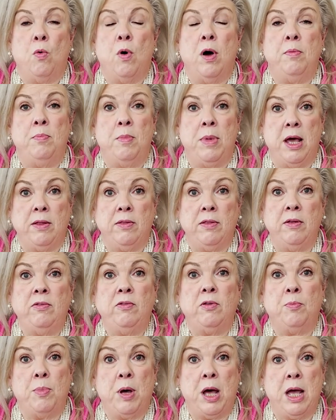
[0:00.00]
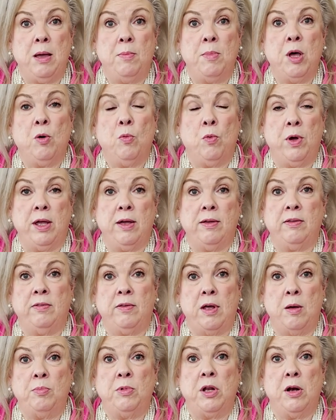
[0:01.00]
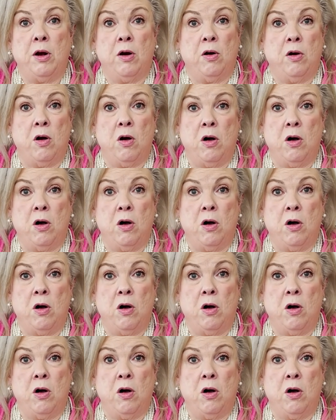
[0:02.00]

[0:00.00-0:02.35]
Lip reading: what methods of payment we accept in our